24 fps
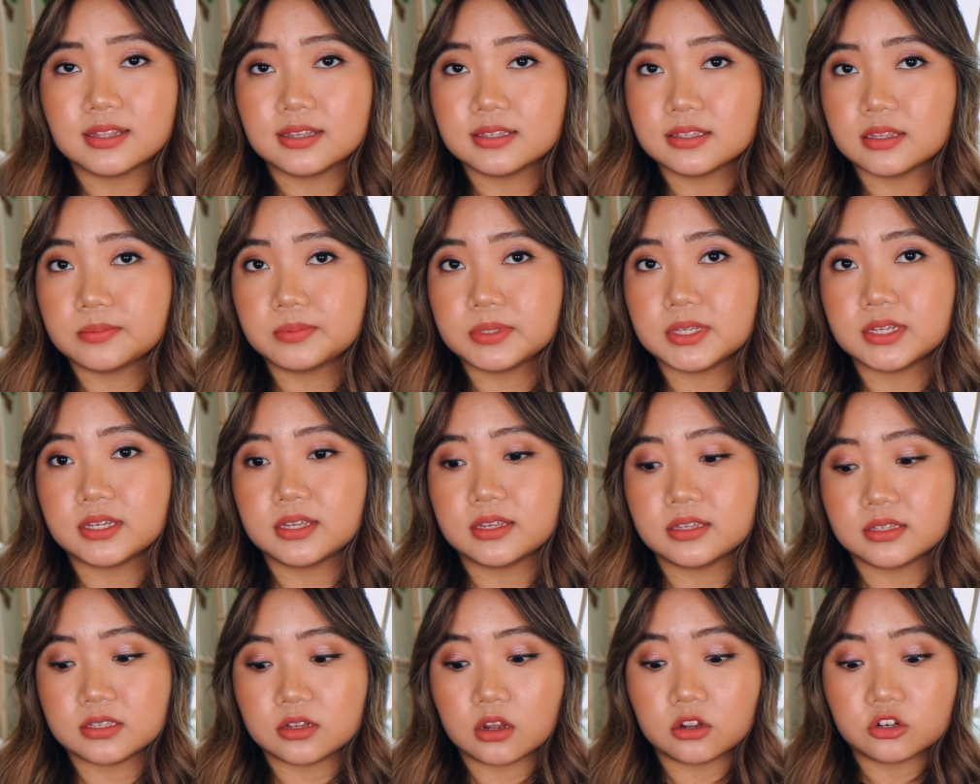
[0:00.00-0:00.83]
This lipstick
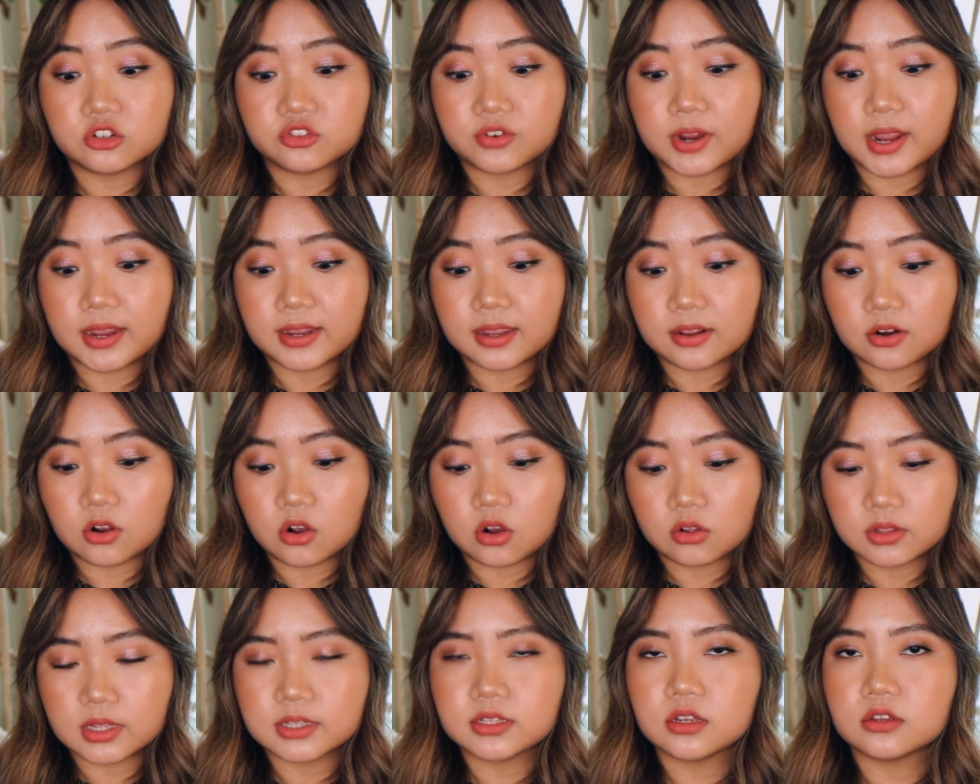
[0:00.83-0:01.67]
is not drying at
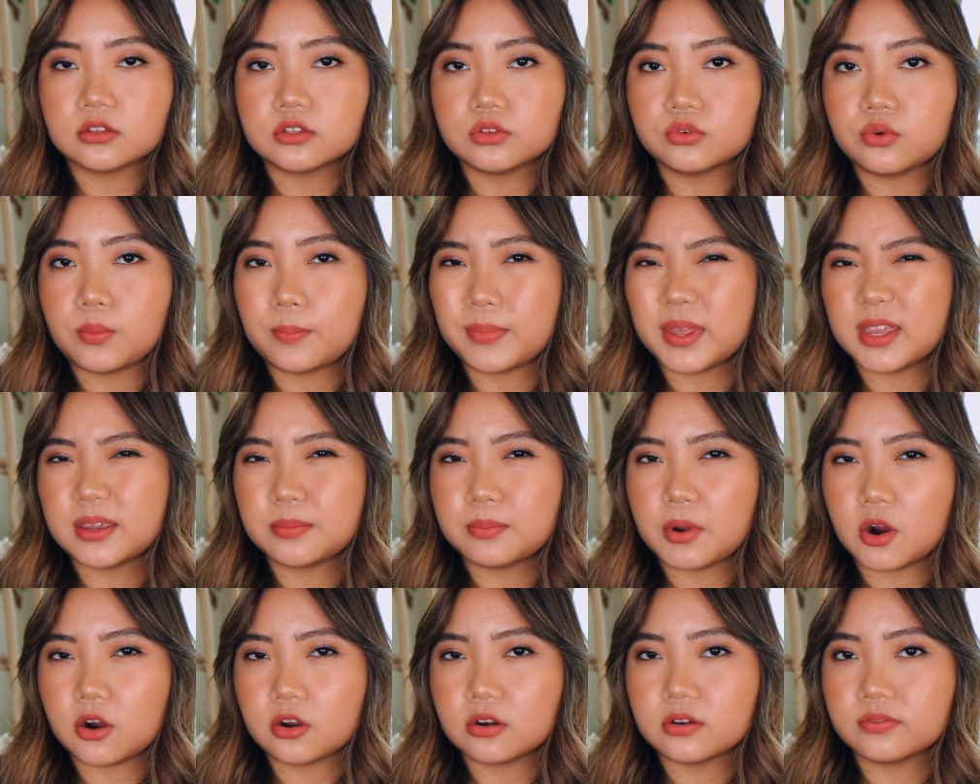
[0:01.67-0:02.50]
all. That's also a big
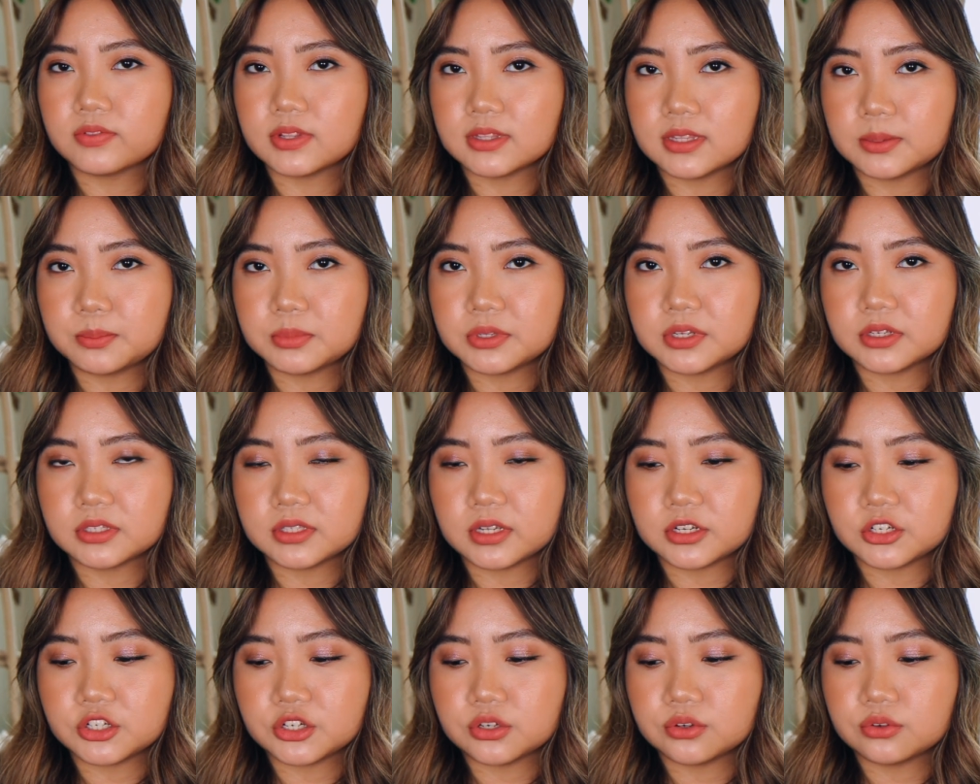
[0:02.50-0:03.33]
part of the lipsticks
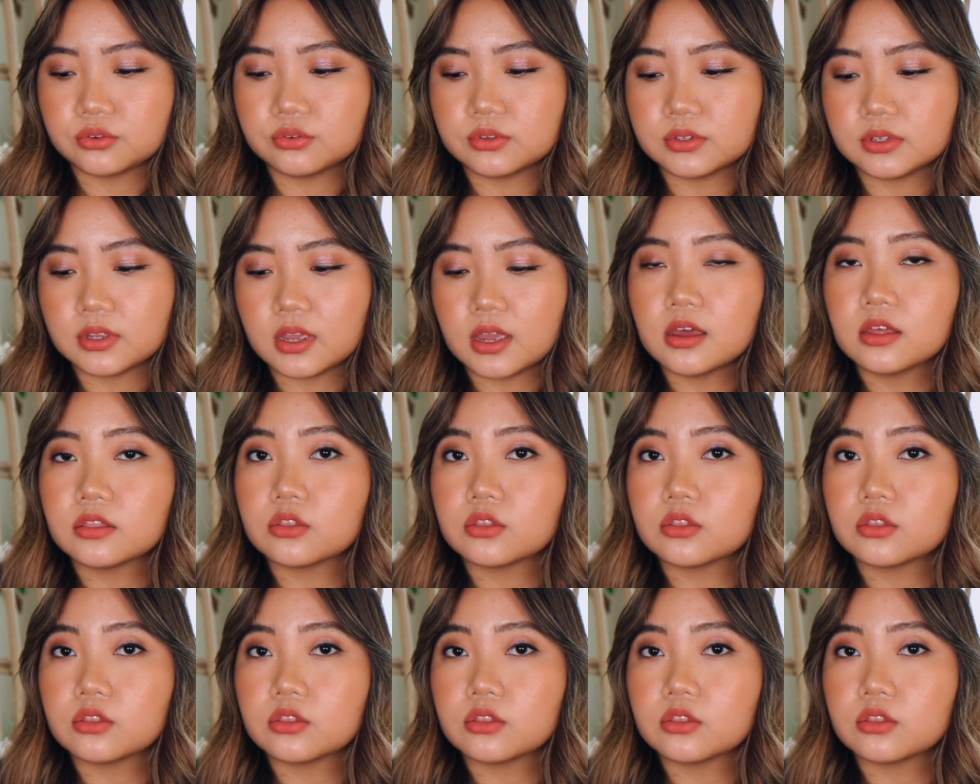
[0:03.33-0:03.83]
I choose.